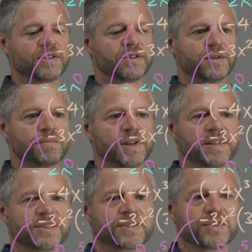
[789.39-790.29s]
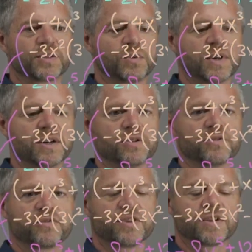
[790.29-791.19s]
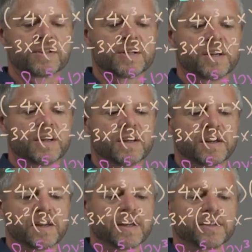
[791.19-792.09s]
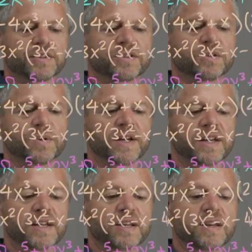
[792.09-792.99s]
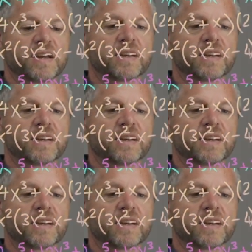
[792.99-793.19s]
so plus 12x squared.